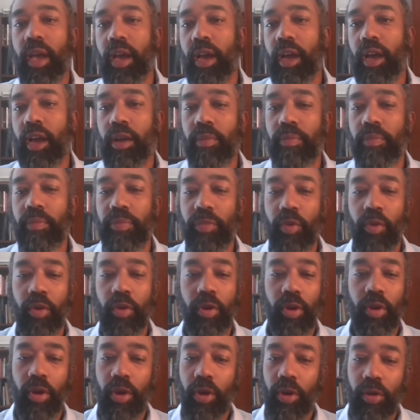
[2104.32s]
on
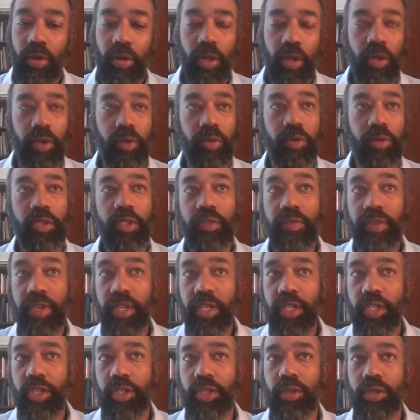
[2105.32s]
a whole host of
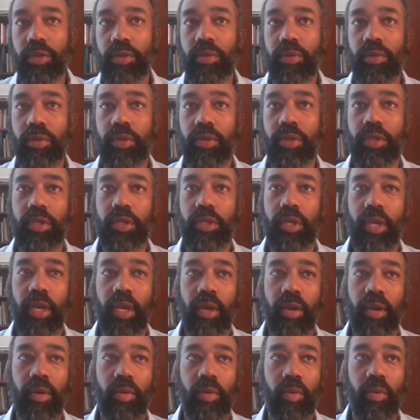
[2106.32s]
issues.
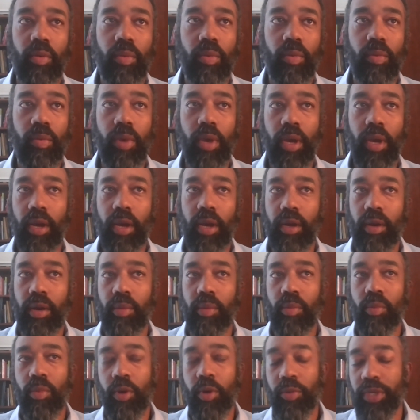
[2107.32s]

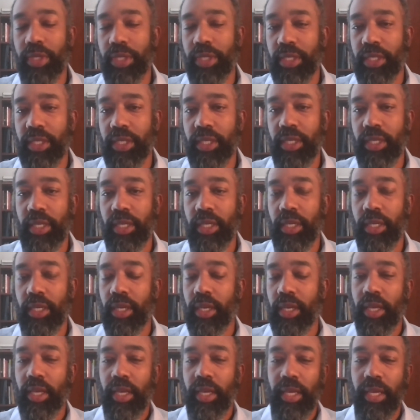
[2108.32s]
What we see
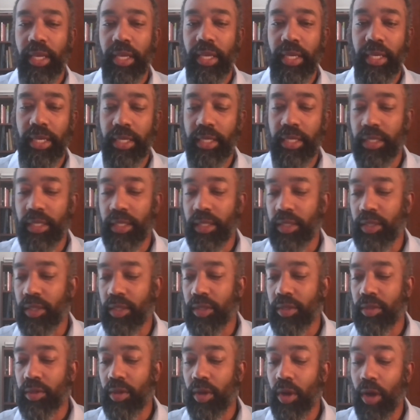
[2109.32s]

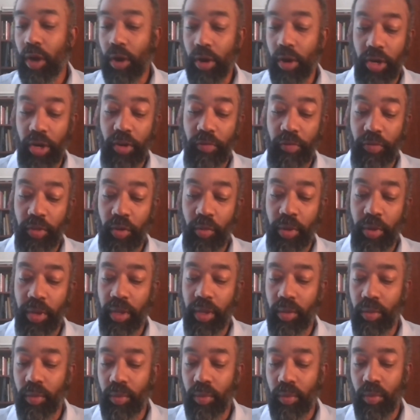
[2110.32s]
is our
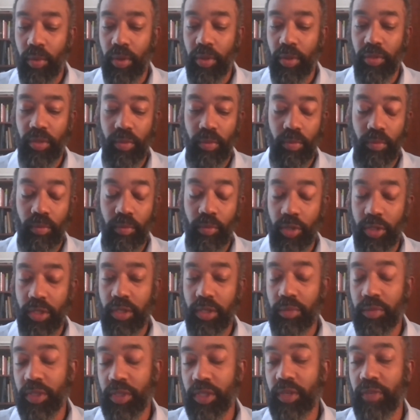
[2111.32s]
interviewing with
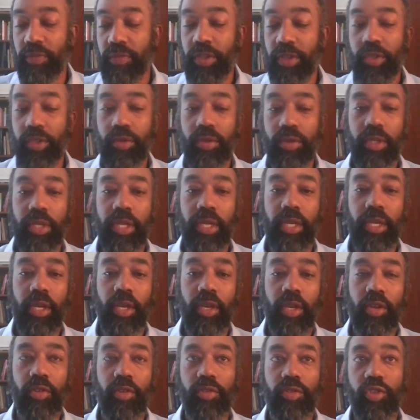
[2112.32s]
Muslims individually
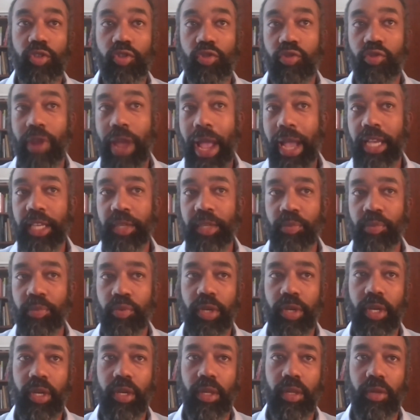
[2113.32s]
tracks
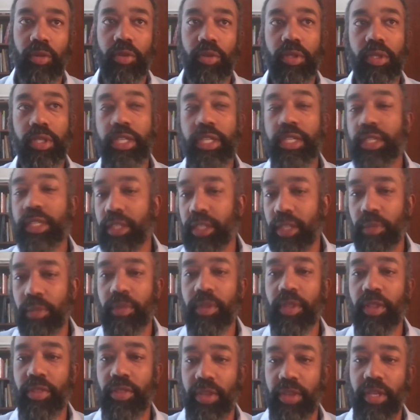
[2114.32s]
pretty closely to some
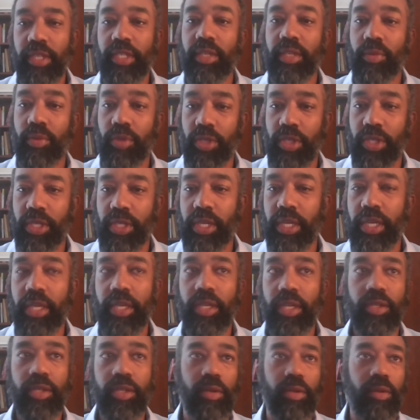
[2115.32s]
of the things that we're
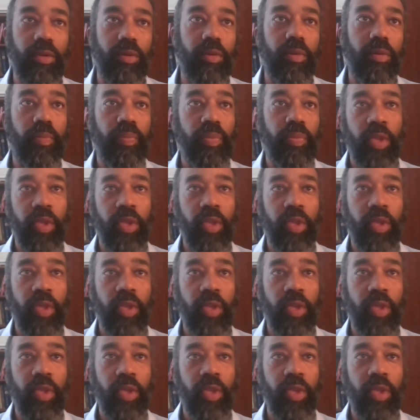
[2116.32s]
seeing. So,